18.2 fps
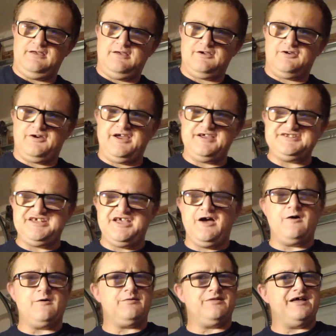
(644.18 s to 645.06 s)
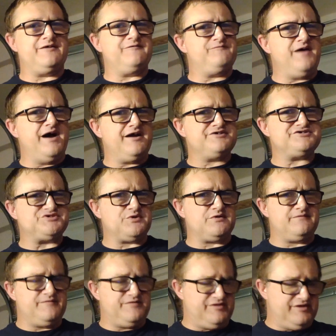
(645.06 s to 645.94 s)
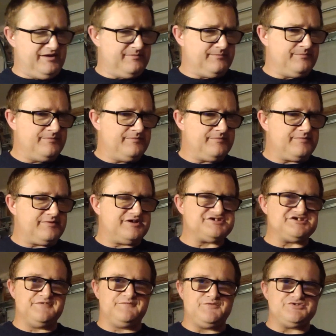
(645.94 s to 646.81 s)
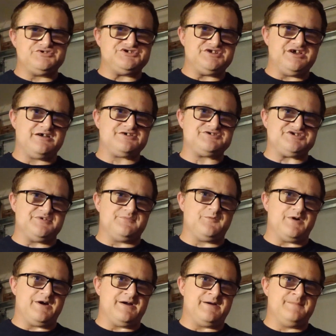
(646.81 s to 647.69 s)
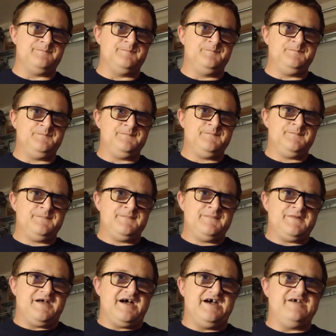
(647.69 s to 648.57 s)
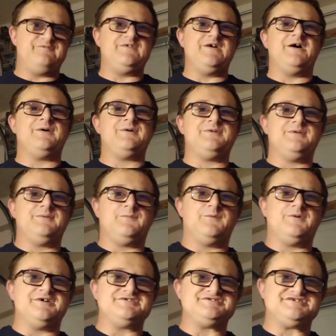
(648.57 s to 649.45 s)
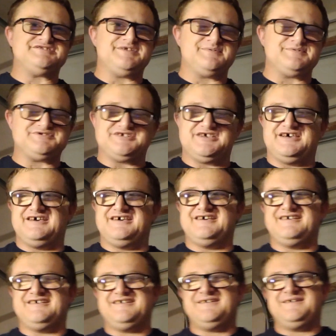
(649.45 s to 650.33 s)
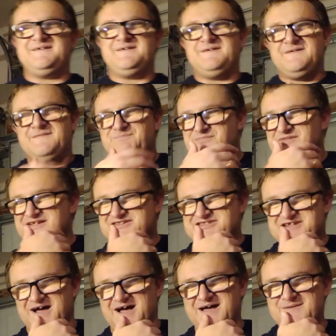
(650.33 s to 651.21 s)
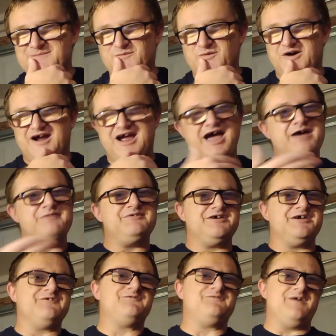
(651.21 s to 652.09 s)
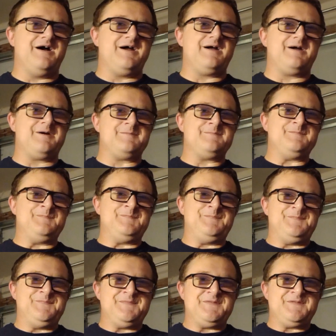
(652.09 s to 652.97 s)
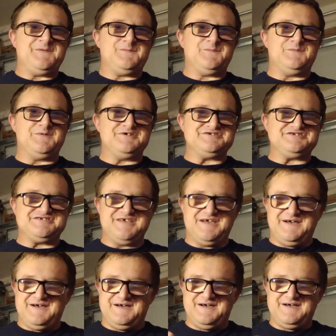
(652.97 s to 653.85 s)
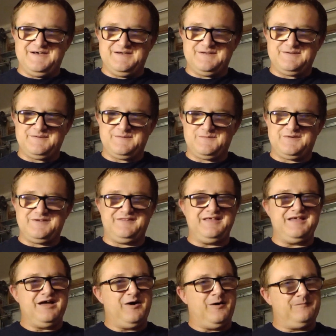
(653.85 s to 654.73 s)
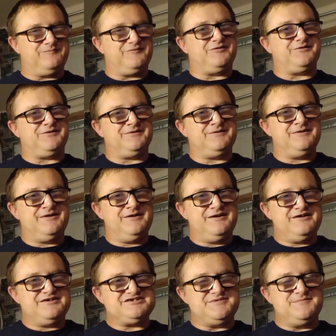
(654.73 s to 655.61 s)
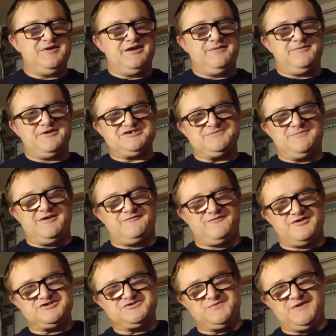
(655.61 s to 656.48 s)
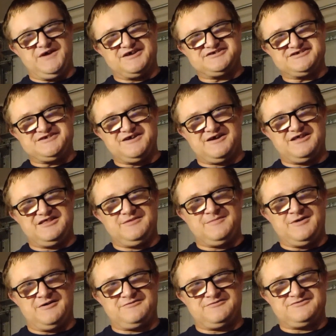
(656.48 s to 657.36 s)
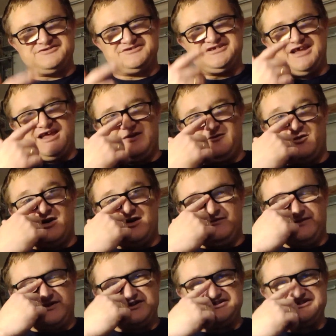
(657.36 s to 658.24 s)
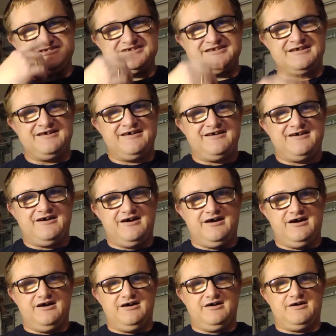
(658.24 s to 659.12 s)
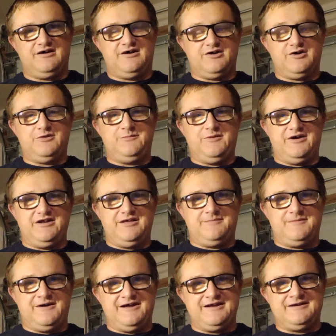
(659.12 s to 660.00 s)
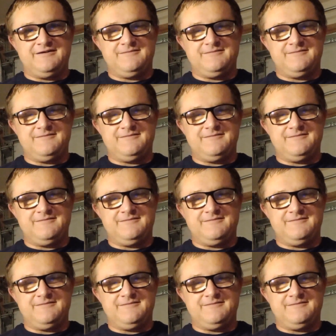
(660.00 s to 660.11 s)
Crazy how like fire is sort of a theme. Because if you're stuck somewhere, I found once there was a time where having a fire was really helpful to me and a bunch of my friends when we got stuck in the mountains. And one of us, a good buddy of mine,